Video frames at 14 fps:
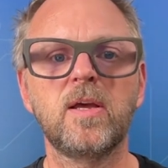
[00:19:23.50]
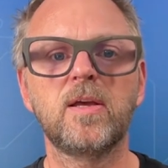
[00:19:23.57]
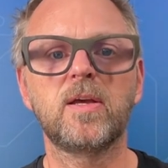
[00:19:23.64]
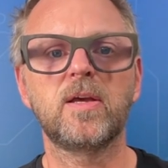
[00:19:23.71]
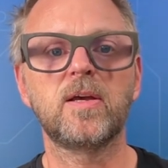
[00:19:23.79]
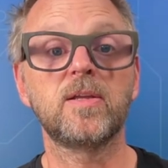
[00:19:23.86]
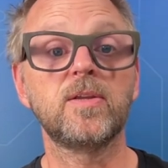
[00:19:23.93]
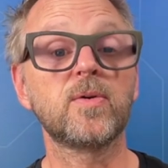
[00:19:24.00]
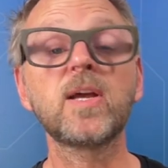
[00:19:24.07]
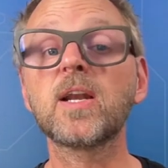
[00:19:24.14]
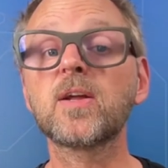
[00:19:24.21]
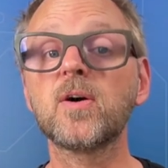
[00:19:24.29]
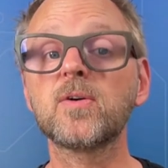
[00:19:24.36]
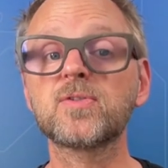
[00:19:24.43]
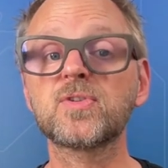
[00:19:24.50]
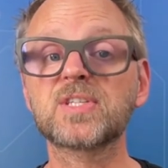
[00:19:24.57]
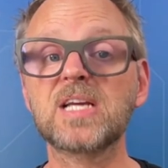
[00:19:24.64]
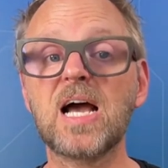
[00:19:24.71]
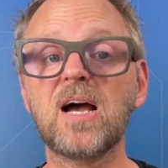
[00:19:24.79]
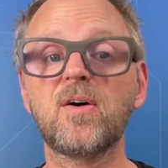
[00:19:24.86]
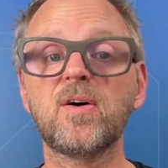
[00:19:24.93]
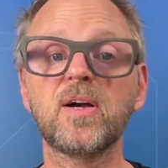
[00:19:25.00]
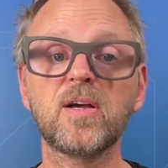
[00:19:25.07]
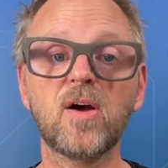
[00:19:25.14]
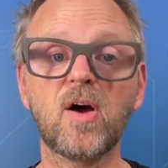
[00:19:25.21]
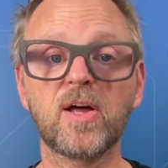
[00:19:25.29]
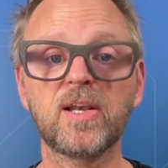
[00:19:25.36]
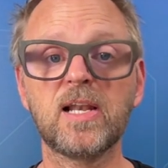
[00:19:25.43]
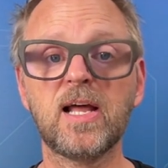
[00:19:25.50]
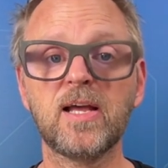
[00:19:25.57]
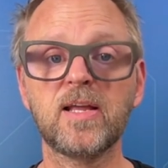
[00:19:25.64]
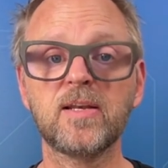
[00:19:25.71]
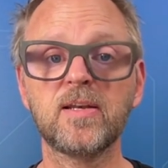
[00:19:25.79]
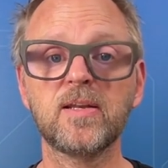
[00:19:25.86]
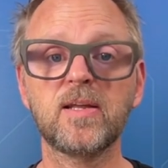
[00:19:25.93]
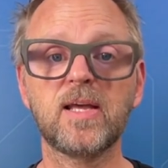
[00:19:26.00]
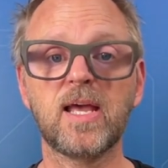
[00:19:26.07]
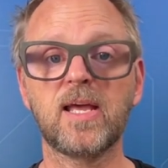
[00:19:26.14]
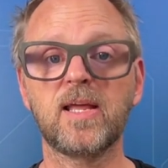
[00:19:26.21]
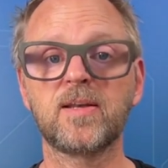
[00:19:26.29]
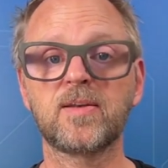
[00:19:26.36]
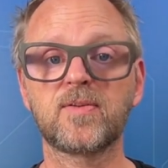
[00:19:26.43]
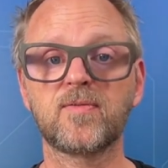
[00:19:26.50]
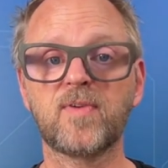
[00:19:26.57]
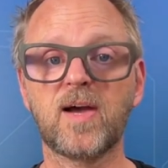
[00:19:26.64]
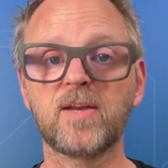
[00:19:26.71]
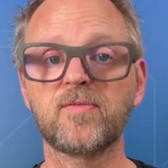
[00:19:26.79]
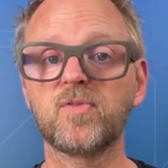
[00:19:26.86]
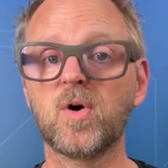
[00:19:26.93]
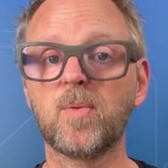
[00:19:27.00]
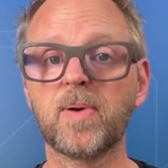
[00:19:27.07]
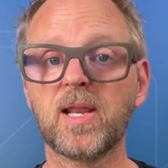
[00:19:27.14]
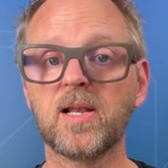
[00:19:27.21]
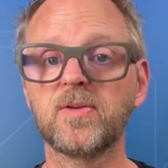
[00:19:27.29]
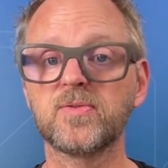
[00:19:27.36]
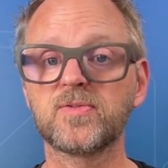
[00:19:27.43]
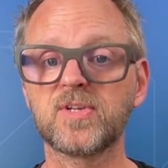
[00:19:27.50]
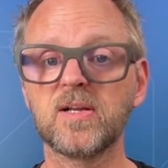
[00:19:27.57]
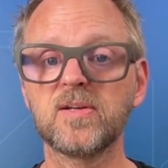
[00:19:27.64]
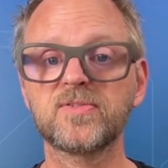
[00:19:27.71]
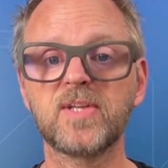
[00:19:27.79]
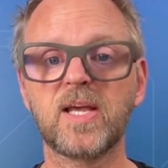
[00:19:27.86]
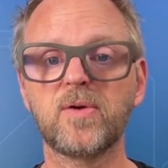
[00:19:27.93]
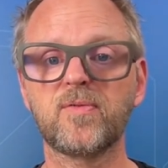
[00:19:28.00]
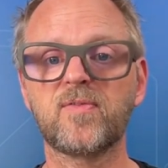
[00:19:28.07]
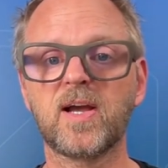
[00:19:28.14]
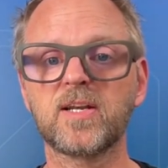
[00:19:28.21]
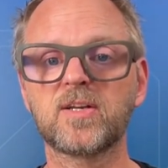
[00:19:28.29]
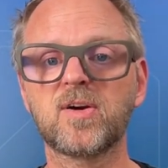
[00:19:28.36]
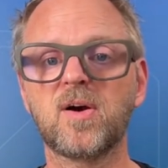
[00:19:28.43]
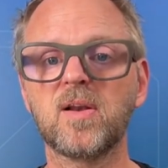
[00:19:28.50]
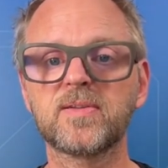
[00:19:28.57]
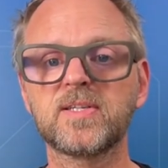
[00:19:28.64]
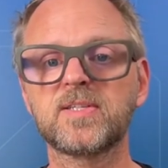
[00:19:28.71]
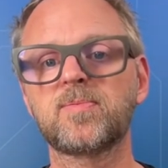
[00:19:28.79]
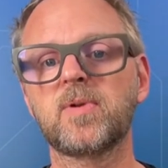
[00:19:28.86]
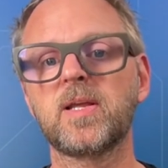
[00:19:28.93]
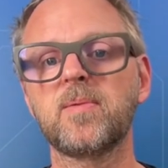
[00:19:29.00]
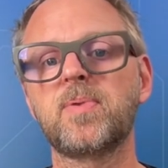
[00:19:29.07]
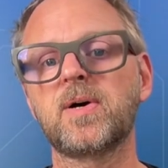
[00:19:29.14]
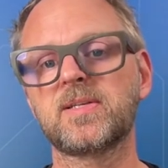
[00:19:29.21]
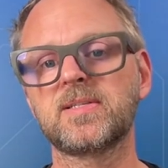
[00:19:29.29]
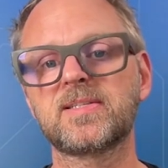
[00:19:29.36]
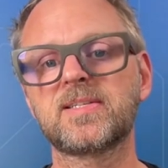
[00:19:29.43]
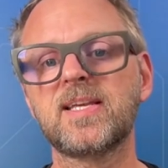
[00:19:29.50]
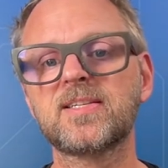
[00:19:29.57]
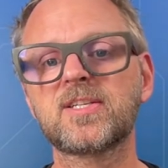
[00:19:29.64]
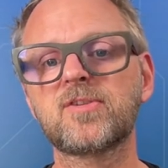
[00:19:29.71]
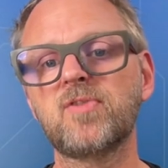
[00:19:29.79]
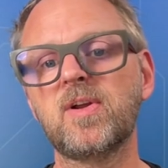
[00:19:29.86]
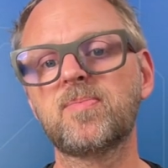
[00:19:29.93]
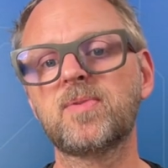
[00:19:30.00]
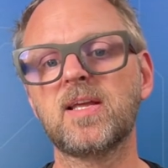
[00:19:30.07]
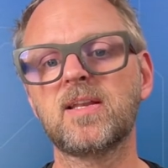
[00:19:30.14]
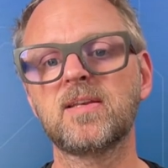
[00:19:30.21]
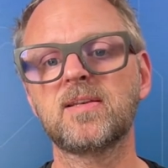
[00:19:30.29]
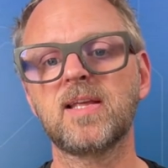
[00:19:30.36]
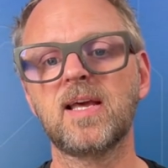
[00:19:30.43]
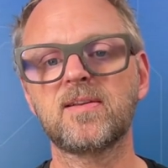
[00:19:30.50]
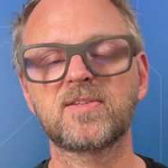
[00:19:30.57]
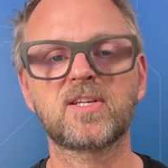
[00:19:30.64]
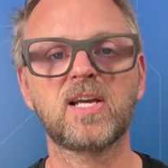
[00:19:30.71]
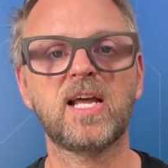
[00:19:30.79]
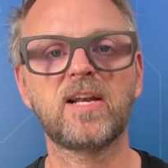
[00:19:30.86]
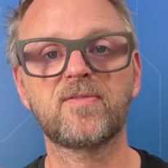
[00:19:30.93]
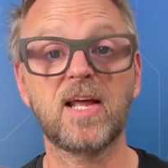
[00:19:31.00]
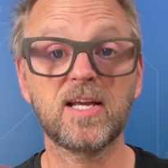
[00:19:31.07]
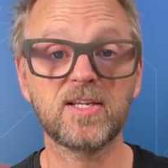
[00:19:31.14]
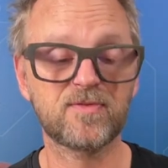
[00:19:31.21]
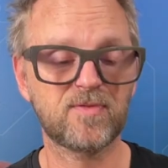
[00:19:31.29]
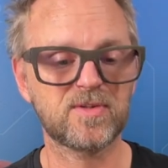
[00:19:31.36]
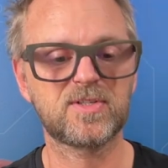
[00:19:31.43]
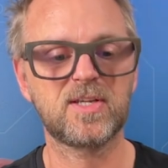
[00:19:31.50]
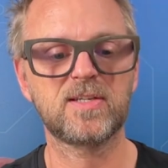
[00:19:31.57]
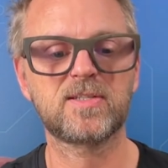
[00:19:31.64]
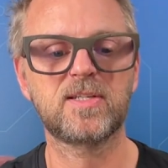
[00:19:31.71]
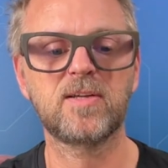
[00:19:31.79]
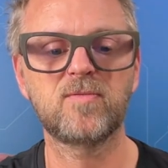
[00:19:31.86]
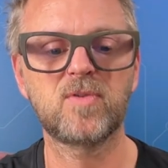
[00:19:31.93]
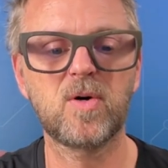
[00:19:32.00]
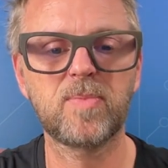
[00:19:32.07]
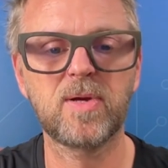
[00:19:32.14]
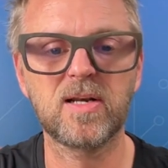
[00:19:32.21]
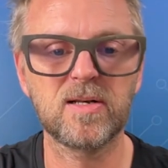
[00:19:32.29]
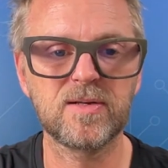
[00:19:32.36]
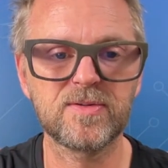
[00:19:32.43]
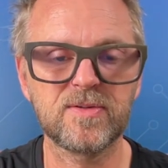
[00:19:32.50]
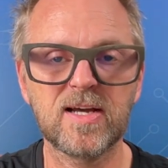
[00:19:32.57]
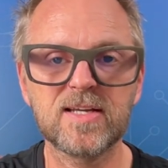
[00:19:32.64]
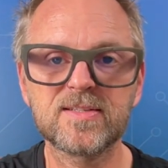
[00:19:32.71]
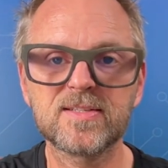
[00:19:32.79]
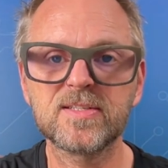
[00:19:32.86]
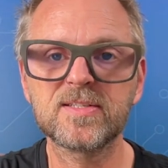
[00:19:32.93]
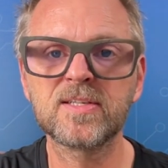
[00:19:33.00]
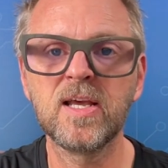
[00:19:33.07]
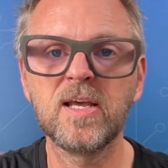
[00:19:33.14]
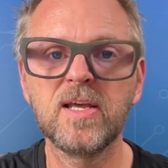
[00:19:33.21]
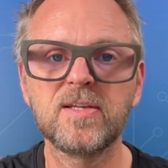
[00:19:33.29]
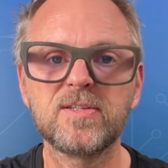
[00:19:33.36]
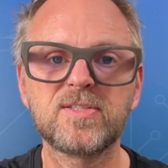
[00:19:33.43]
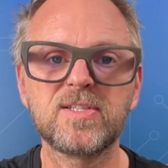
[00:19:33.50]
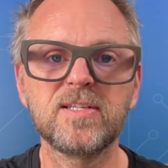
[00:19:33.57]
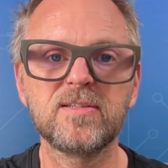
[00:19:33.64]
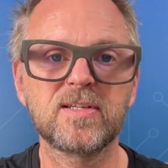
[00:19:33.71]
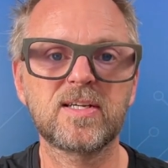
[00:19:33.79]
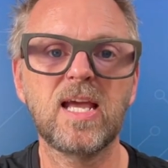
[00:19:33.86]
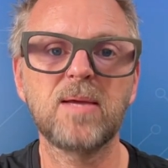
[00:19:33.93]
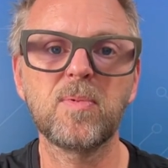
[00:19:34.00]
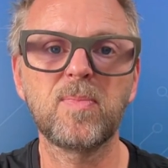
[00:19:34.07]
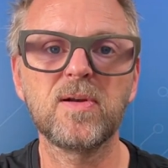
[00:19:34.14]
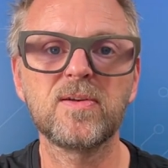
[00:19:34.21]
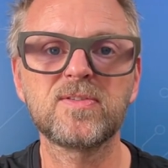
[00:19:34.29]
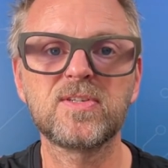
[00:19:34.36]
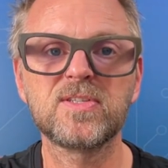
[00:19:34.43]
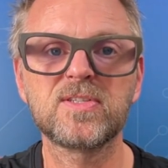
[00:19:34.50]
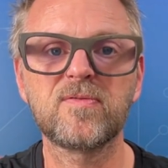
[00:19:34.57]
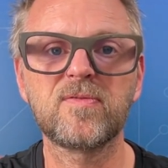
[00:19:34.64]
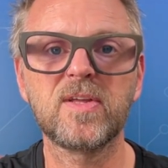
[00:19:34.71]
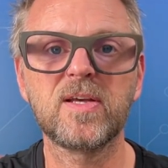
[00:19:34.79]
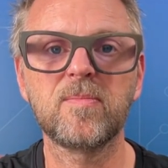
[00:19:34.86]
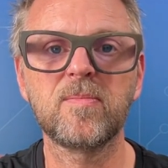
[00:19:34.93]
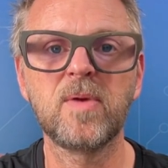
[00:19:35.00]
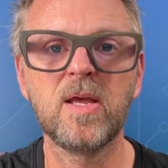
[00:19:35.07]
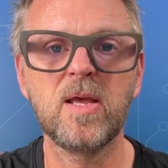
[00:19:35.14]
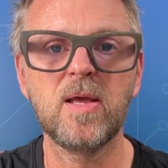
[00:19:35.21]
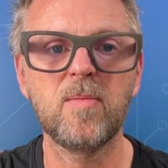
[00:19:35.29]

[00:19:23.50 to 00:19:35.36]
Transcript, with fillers: Uh, you can go to SKAARHOJ online and find raw panel utils. There you find color display button test script, and that is kind of nice for testing raw panel devices, seeing the capabilities of them.